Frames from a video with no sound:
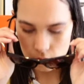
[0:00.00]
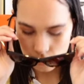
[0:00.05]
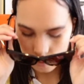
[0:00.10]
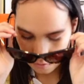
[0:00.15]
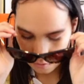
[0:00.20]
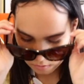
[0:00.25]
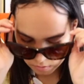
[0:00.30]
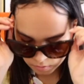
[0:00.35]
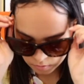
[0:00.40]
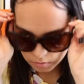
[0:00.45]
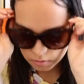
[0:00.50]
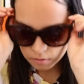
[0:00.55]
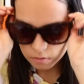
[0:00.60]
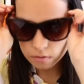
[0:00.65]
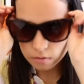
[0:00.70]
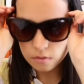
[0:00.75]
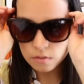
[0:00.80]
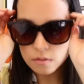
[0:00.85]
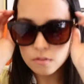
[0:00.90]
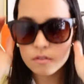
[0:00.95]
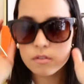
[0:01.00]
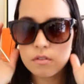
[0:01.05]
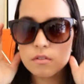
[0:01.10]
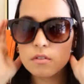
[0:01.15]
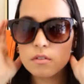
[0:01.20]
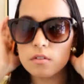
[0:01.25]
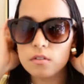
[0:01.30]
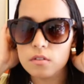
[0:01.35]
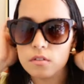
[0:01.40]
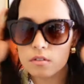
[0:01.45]

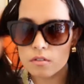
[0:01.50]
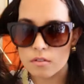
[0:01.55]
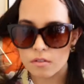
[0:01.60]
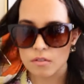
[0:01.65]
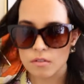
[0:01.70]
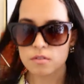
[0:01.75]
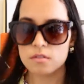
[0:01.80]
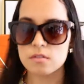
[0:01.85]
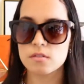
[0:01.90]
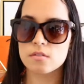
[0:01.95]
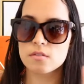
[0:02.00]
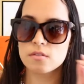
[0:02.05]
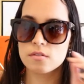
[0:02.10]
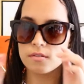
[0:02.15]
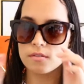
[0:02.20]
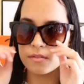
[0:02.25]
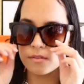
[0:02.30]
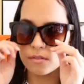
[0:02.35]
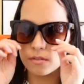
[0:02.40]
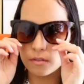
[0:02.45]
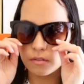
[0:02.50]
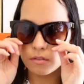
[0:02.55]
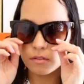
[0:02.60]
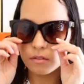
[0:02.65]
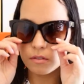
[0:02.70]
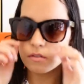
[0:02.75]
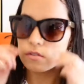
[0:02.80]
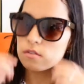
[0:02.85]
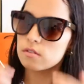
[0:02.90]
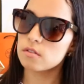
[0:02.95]

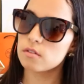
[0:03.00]
[no speech]